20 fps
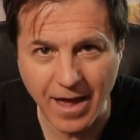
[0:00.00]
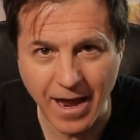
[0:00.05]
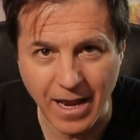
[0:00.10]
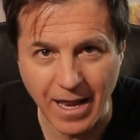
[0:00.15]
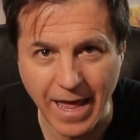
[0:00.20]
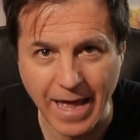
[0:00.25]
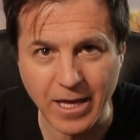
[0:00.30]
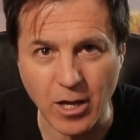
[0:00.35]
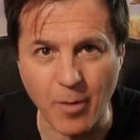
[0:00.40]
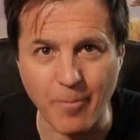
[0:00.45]
I
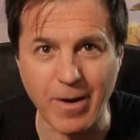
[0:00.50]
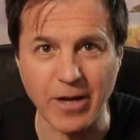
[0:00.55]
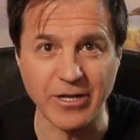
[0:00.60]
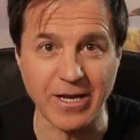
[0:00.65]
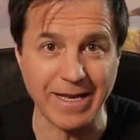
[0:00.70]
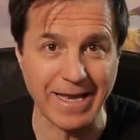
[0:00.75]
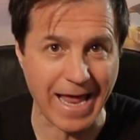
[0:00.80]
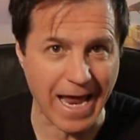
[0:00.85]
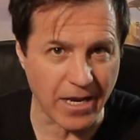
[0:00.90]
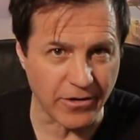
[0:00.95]
like about the
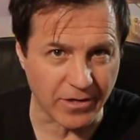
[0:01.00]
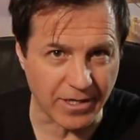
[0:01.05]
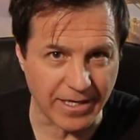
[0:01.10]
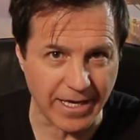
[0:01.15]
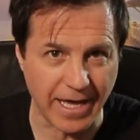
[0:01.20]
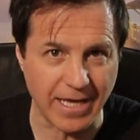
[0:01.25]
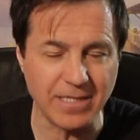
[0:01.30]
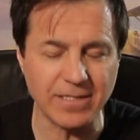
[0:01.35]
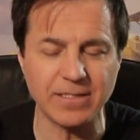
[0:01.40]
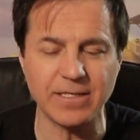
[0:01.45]
Nanuk
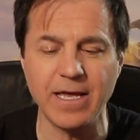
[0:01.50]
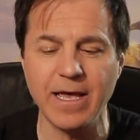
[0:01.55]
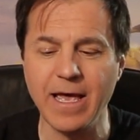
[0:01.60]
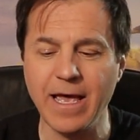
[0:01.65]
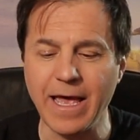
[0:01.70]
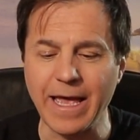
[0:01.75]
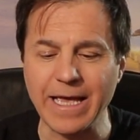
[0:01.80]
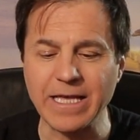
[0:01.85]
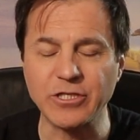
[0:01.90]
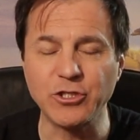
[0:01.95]
case
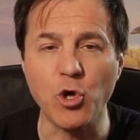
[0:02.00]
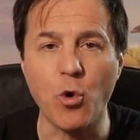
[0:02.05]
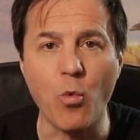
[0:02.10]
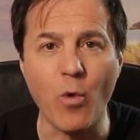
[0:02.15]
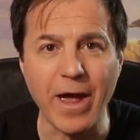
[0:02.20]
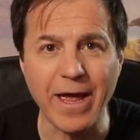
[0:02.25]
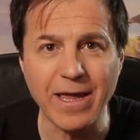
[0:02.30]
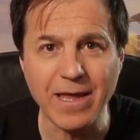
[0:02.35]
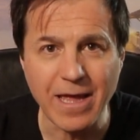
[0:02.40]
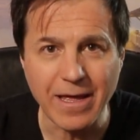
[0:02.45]
is the
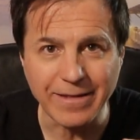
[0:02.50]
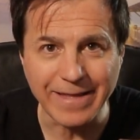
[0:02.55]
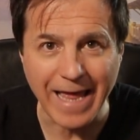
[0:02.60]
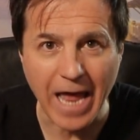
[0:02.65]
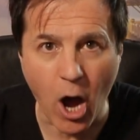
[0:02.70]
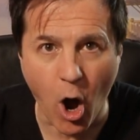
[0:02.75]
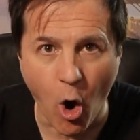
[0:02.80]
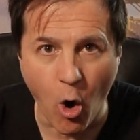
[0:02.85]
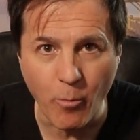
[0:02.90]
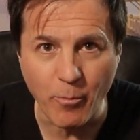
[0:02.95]
way
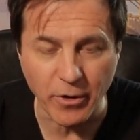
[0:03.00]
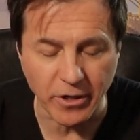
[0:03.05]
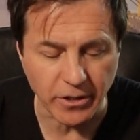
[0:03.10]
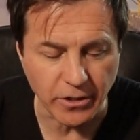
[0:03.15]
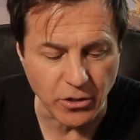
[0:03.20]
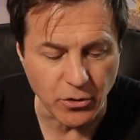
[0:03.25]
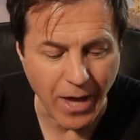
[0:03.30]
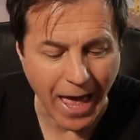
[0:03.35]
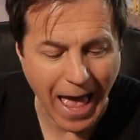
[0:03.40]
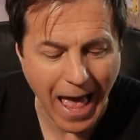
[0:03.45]
they open.
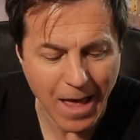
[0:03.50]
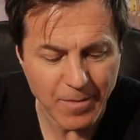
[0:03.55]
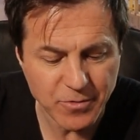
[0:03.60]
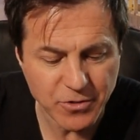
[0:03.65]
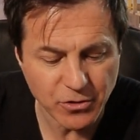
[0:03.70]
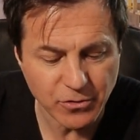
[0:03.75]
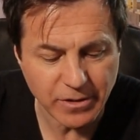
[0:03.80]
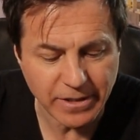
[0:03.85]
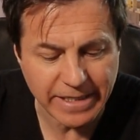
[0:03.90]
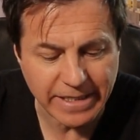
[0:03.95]
You
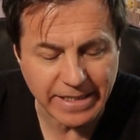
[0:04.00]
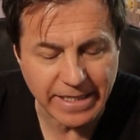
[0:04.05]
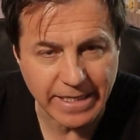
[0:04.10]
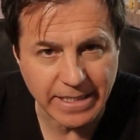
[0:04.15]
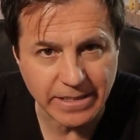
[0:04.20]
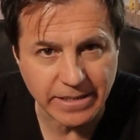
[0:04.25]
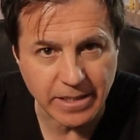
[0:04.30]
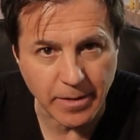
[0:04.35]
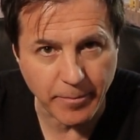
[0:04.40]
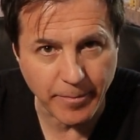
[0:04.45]
absolutely
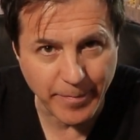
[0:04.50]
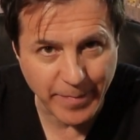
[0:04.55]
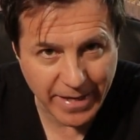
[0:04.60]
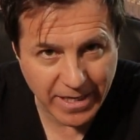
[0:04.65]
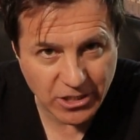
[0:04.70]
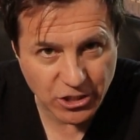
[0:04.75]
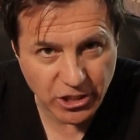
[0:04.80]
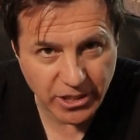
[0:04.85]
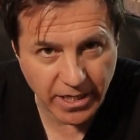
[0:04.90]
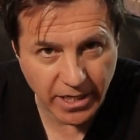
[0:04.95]
need to
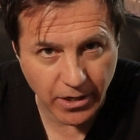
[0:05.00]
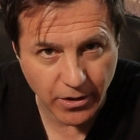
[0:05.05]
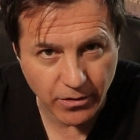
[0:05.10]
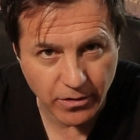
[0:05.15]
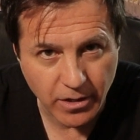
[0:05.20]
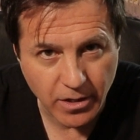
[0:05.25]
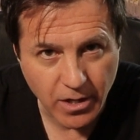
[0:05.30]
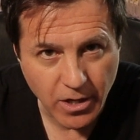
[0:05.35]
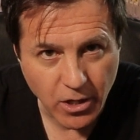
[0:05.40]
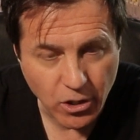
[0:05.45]
pinch here
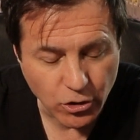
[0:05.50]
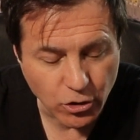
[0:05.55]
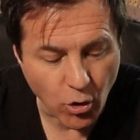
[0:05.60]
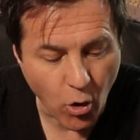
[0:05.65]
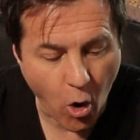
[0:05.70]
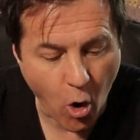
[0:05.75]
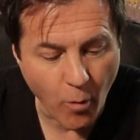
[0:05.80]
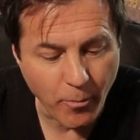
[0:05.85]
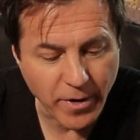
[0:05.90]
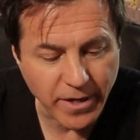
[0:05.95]
to
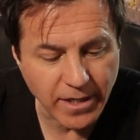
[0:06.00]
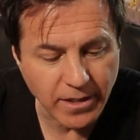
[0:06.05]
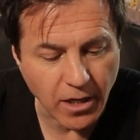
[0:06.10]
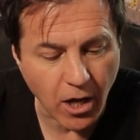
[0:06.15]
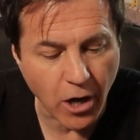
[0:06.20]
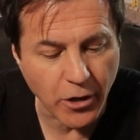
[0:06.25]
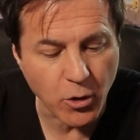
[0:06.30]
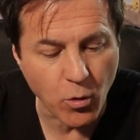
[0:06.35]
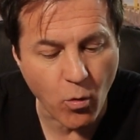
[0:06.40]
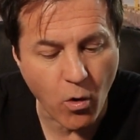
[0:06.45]
open it,
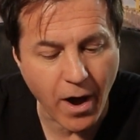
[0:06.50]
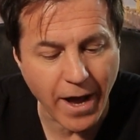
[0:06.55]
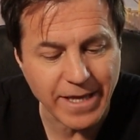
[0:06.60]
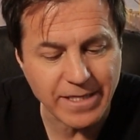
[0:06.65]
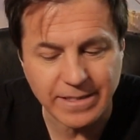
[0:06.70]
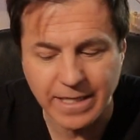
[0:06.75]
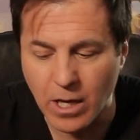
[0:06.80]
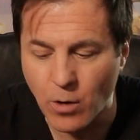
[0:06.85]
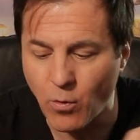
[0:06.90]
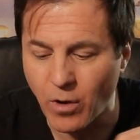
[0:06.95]

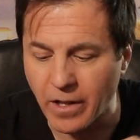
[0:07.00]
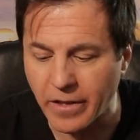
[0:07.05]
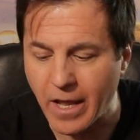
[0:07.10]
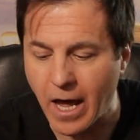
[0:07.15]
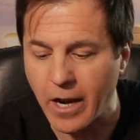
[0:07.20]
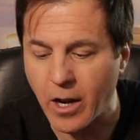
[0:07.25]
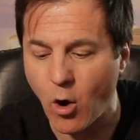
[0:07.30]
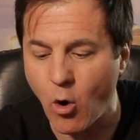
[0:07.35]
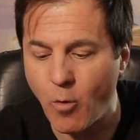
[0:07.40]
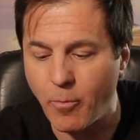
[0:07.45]
otherwise it will
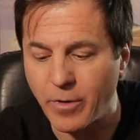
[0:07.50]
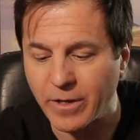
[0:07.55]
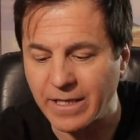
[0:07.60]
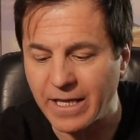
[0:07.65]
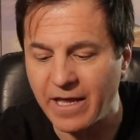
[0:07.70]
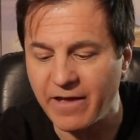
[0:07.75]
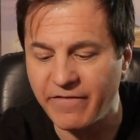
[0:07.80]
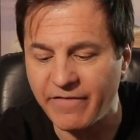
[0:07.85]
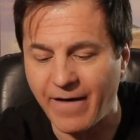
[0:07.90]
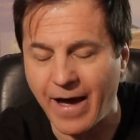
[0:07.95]
not open.
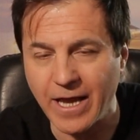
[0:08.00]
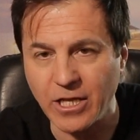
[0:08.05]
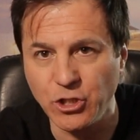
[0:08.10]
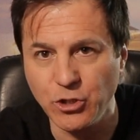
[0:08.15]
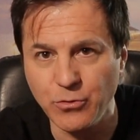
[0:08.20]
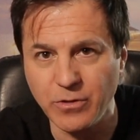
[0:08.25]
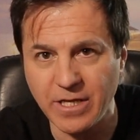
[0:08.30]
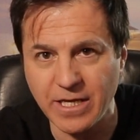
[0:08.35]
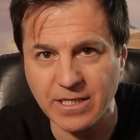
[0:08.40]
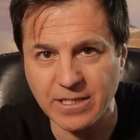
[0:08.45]
If I
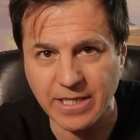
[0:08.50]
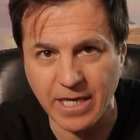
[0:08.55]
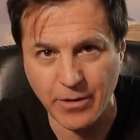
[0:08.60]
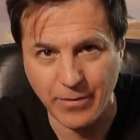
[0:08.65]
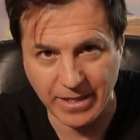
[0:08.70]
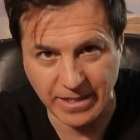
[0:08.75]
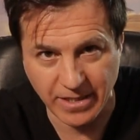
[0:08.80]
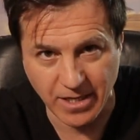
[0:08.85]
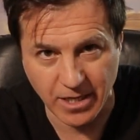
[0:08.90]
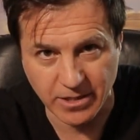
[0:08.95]
do this here,
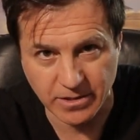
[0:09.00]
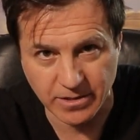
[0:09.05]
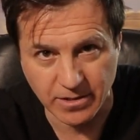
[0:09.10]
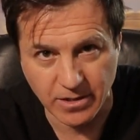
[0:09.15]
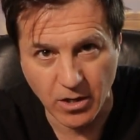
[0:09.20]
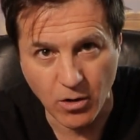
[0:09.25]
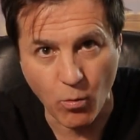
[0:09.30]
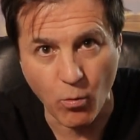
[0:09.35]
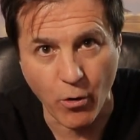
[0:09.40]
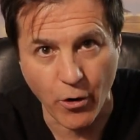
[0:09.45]
it
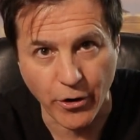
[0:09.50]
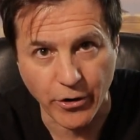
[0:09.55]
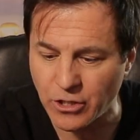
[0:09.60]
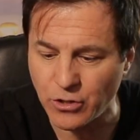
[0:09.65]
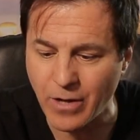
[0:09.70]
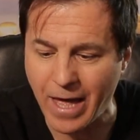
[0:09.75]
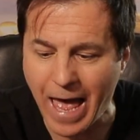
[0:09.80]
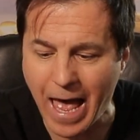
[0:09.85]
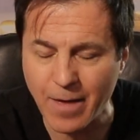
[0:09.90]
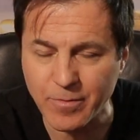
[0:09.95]
doesn't work.
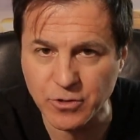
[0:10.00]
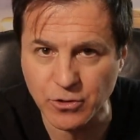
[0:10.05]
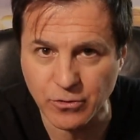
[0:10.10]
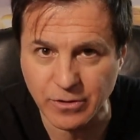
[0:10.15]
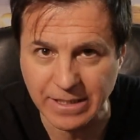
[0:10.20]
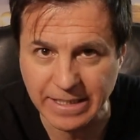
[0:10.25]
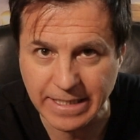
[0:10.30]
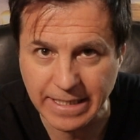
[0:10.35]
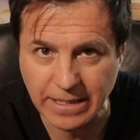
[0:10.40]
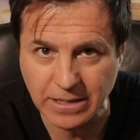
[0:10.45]
You
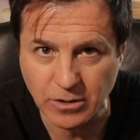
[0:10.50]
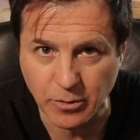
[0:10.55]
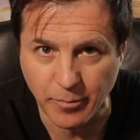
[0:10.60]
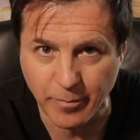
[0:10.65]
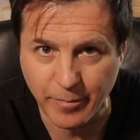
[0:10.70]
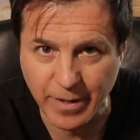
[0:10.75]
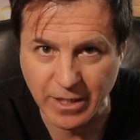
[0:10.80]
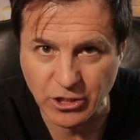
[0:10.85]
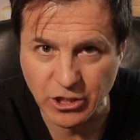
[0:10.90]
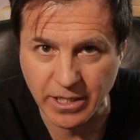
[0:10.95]
absolutely need to
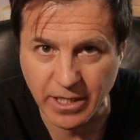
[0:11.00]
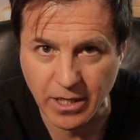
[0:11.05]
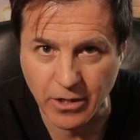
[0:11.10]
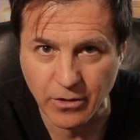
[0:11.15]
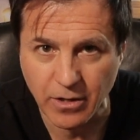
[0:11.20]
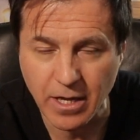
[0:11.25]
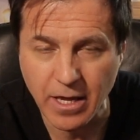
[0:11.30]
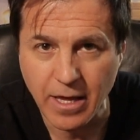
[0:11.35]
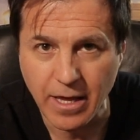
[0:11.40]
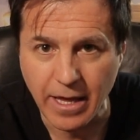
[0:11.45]
pinch
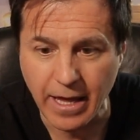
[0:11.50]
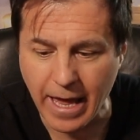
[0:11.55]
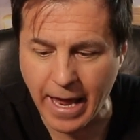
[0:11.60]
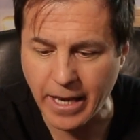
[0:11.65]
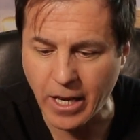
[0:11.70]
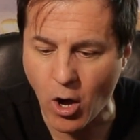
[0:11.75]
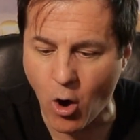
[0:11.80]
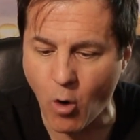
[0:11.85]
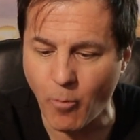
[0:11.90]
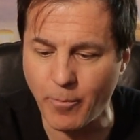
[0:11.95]
here
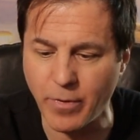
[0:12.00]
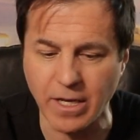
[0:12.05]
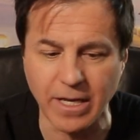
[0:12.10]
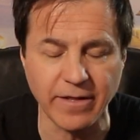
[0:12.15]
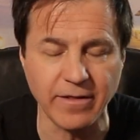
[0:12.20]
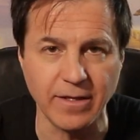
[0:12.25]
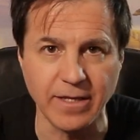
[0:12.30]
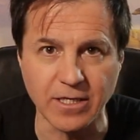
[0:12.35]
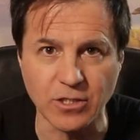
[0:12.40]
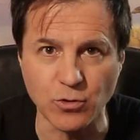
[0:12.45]
and open
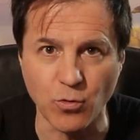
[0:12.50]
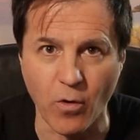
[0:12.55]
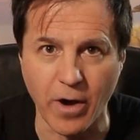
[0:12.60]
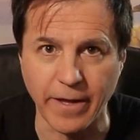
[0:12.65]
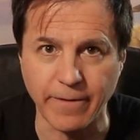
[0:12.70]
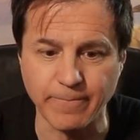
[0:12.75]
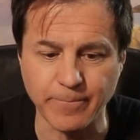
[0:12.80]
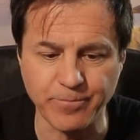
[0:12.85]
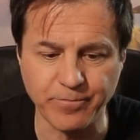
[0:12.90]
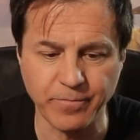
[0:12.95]
it this way.